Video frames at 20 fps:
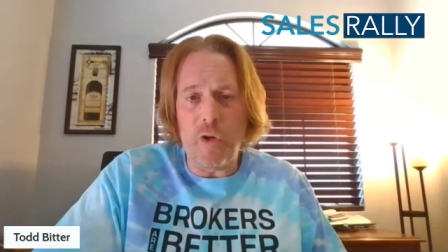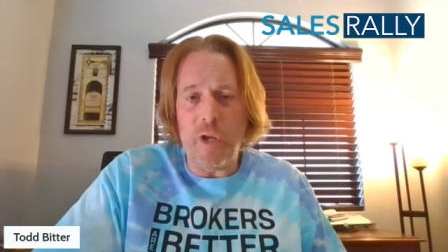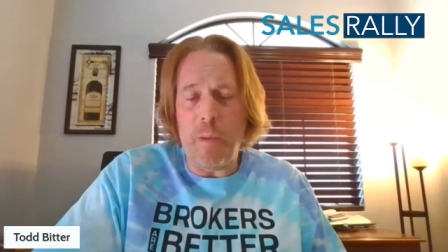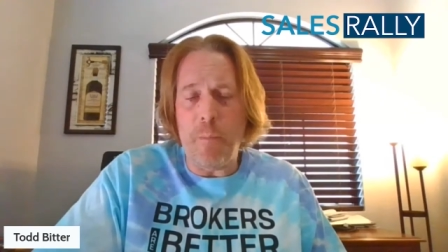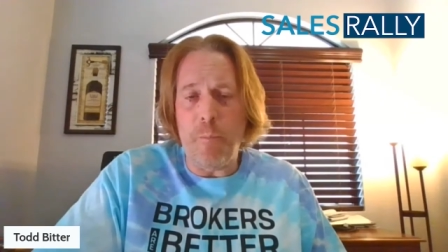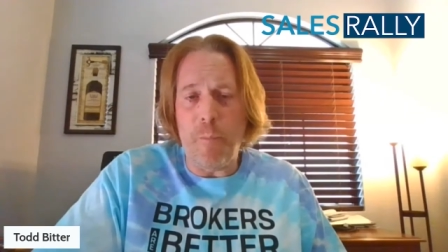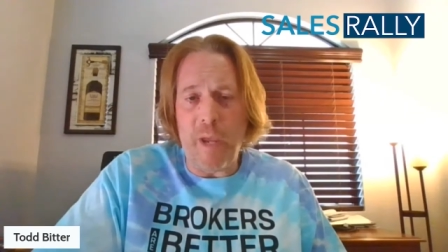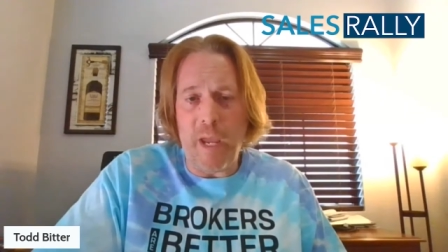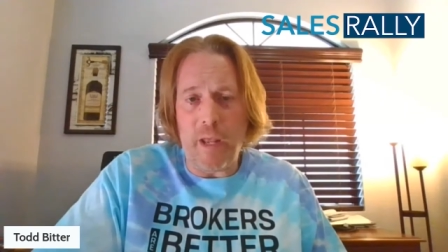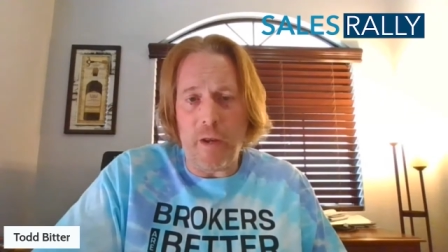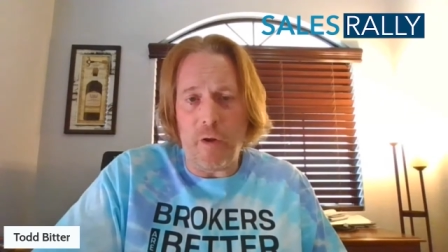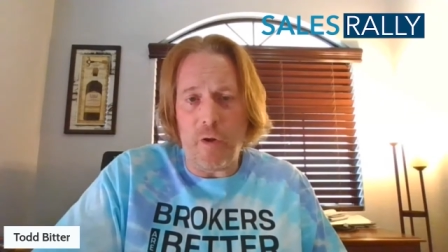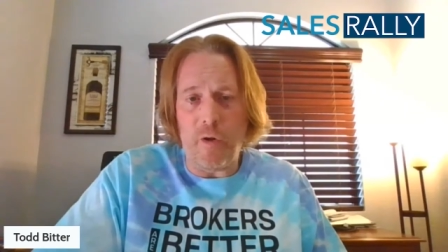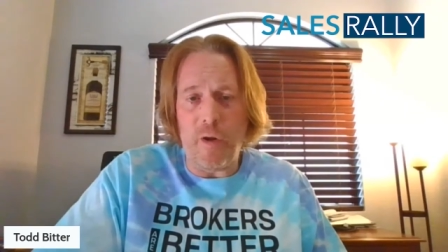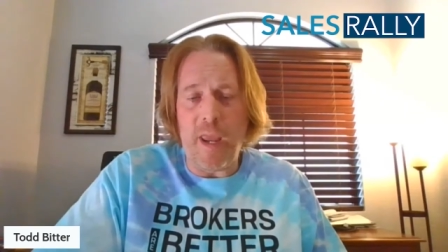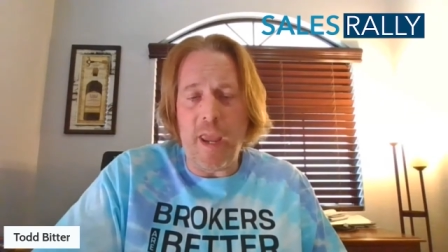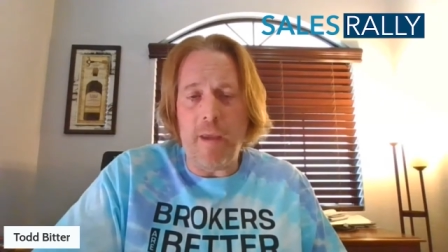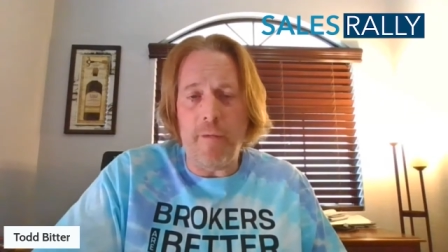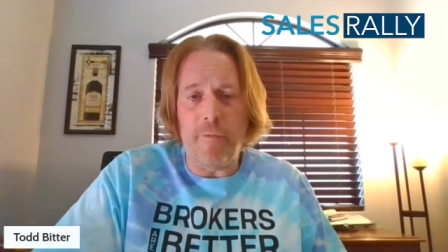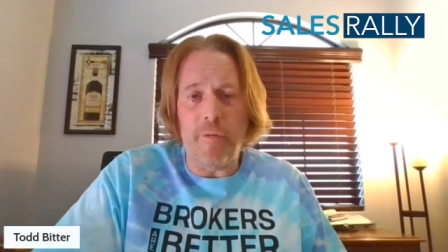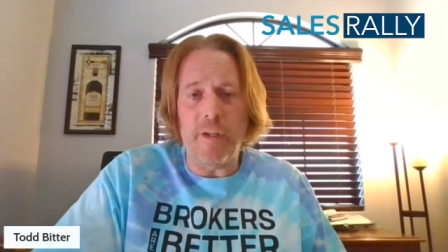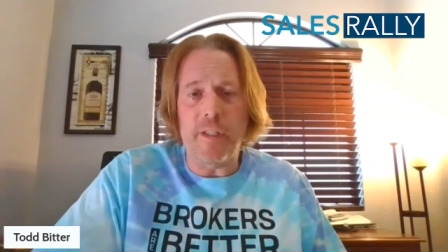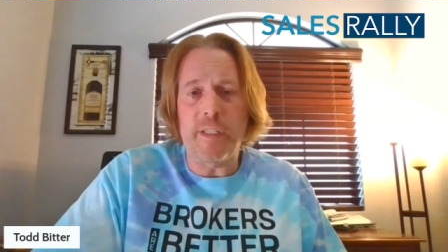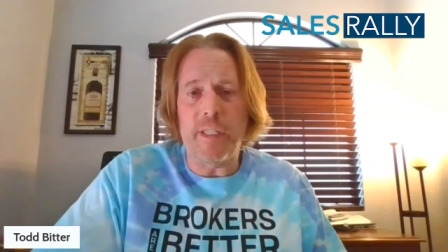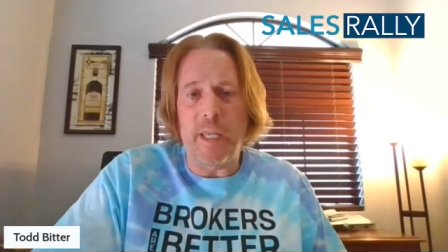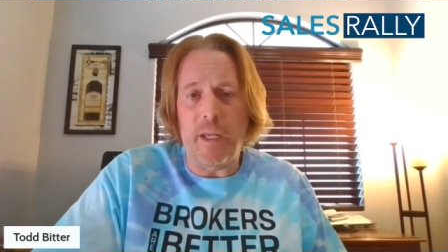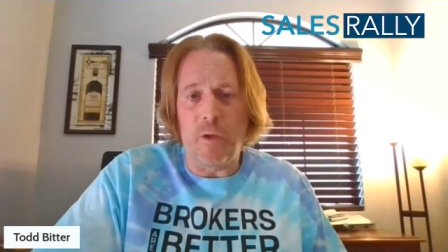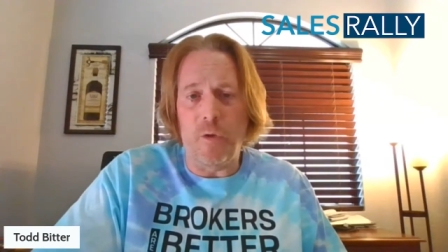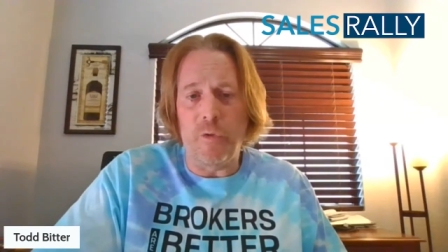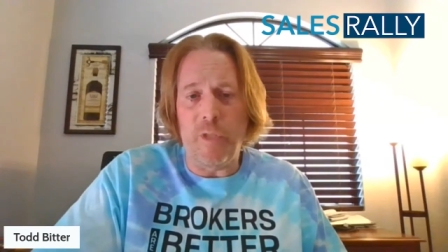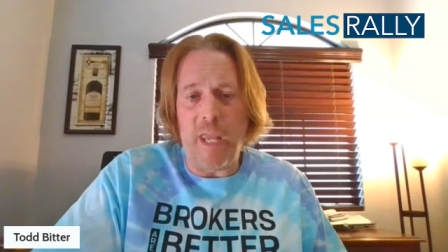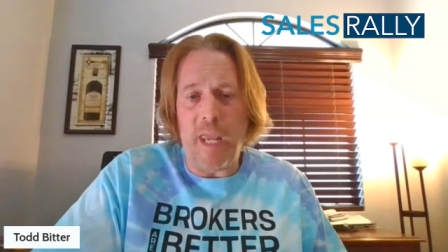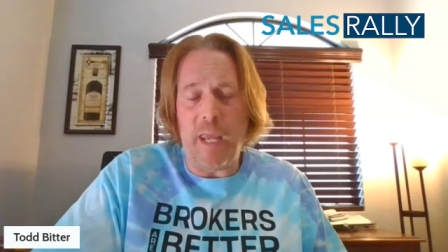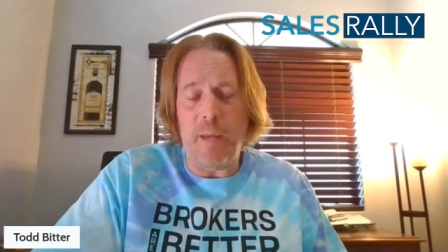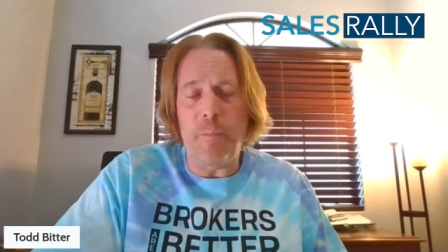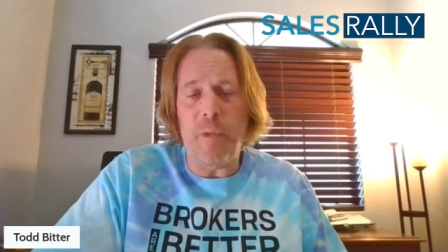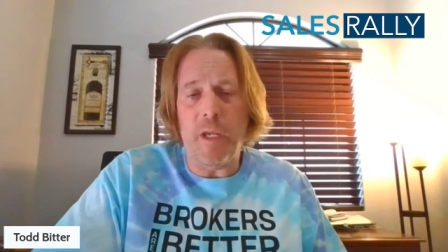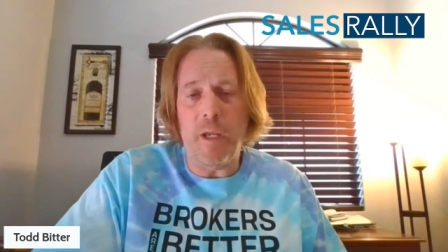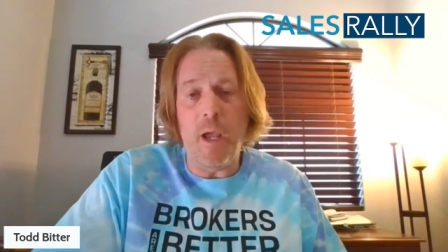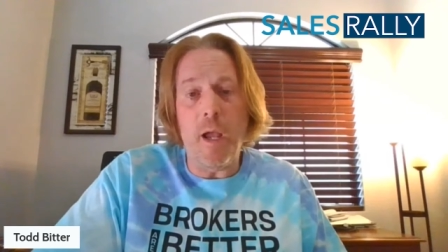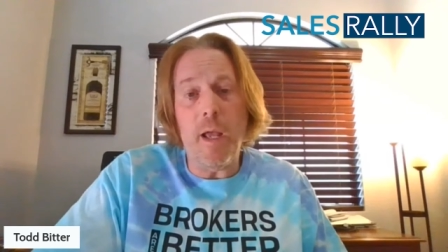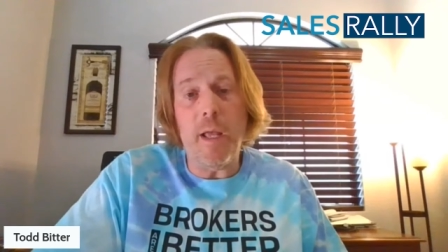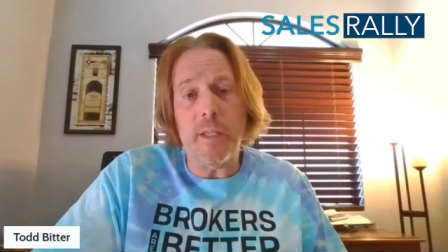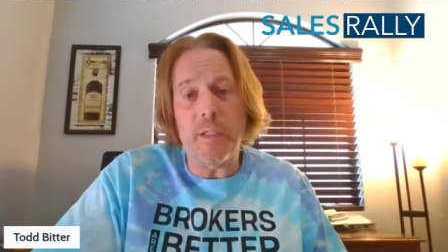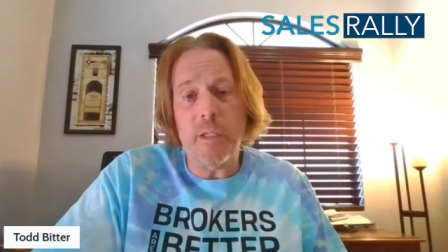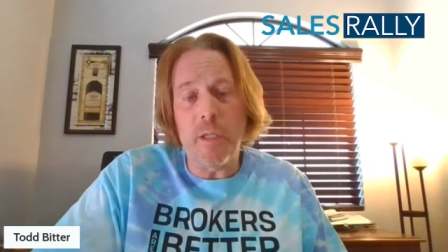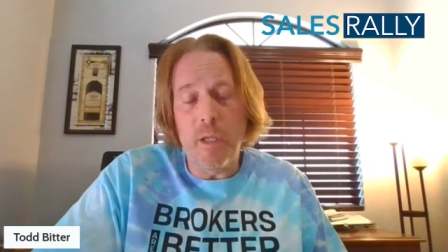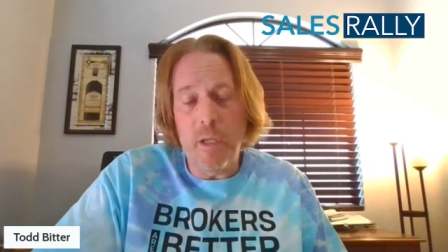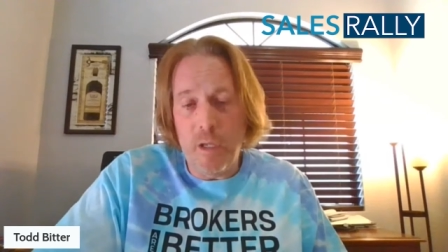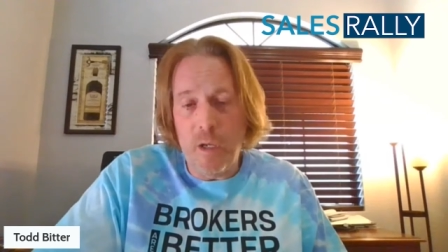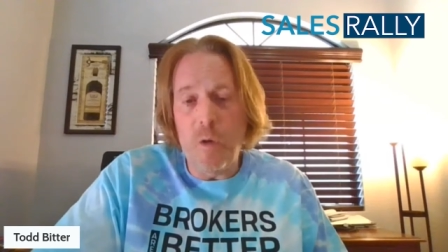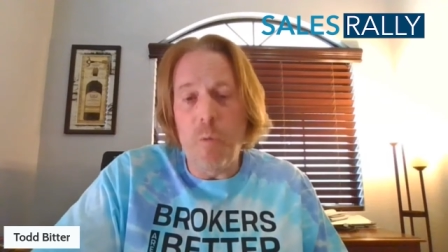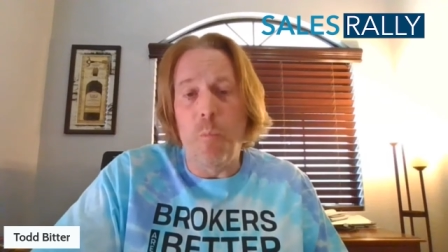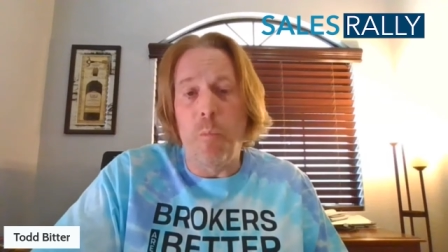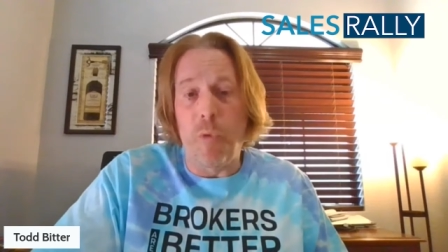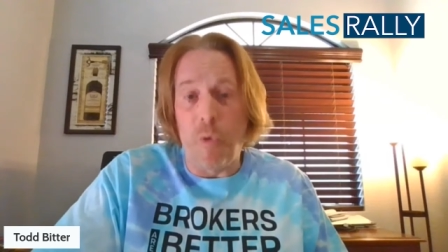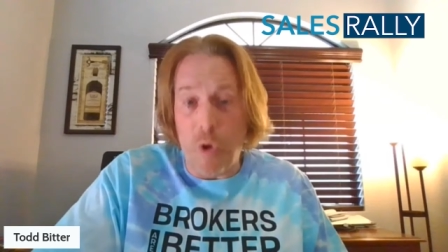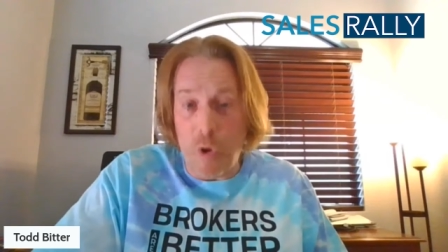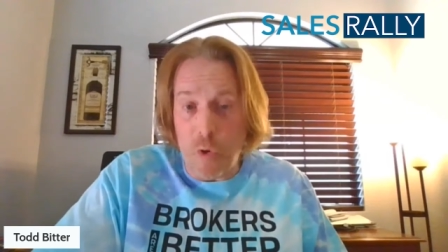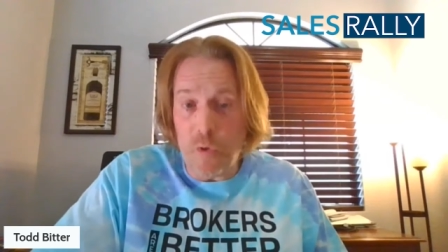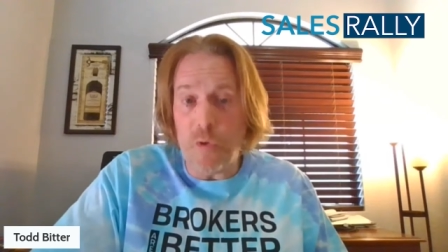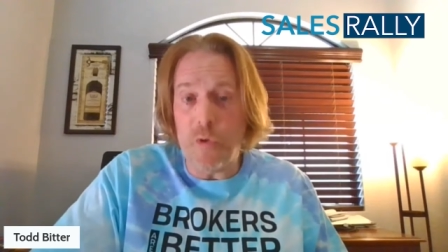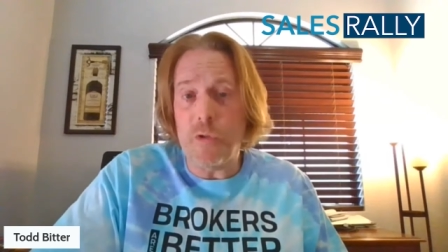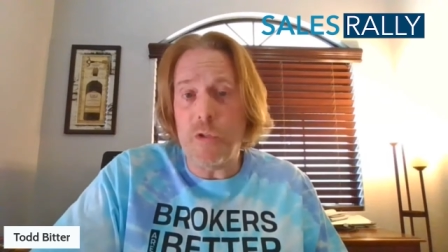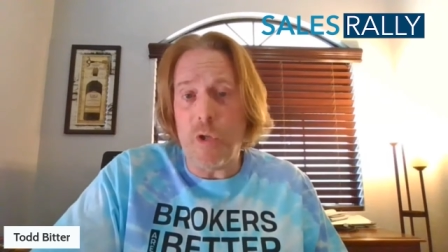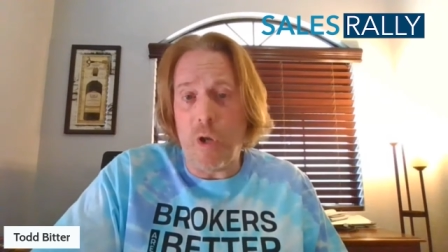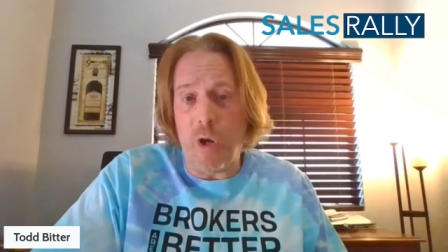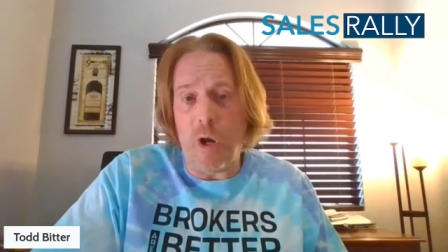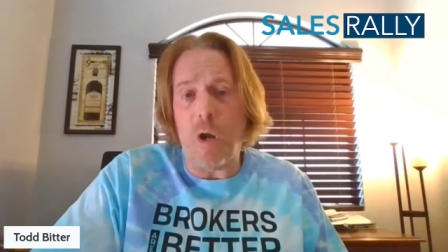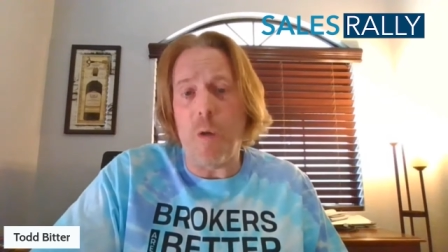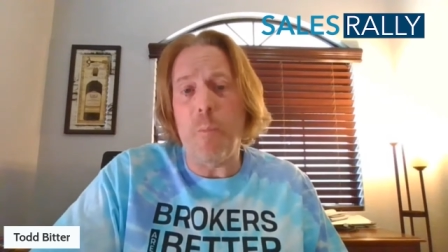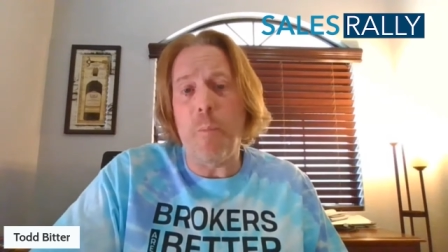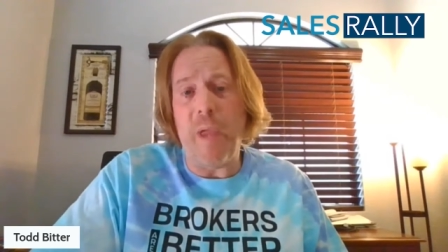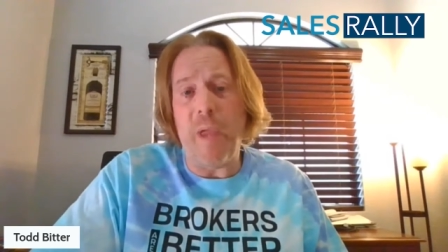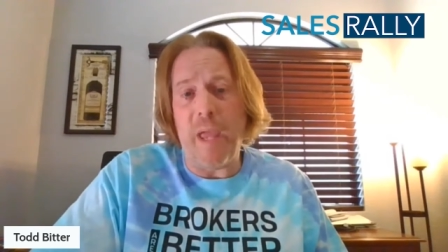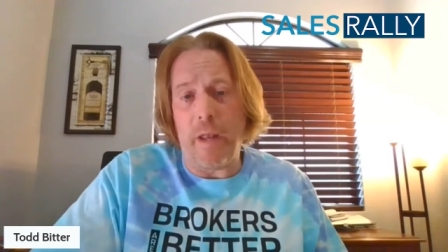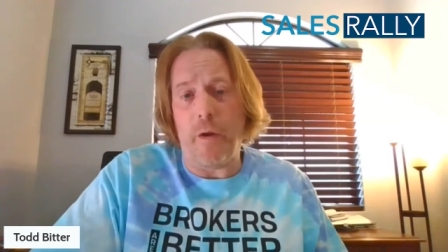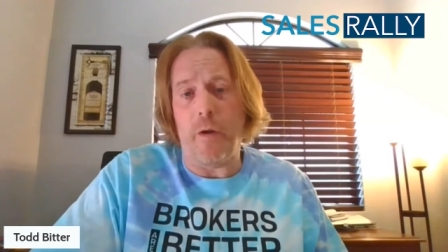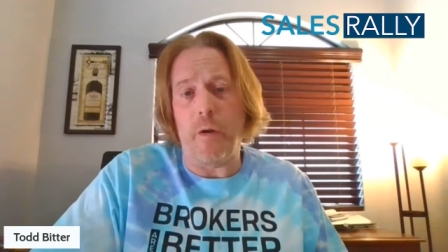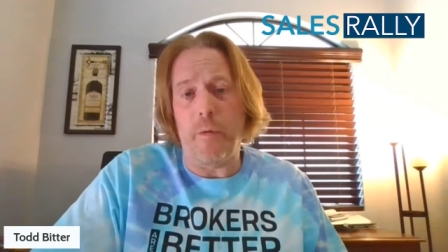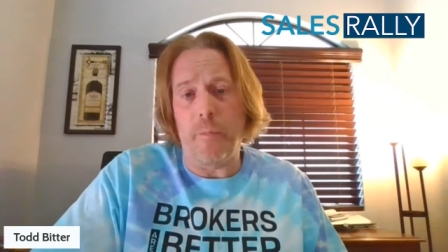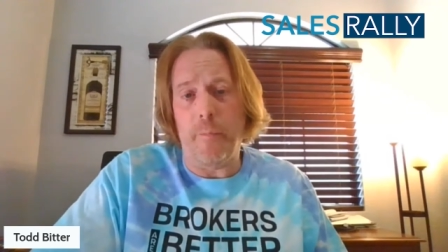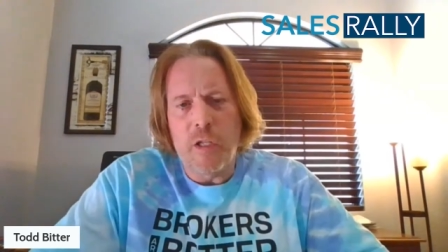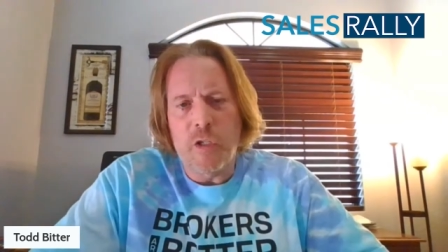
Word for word: and better every single day because brokers are better.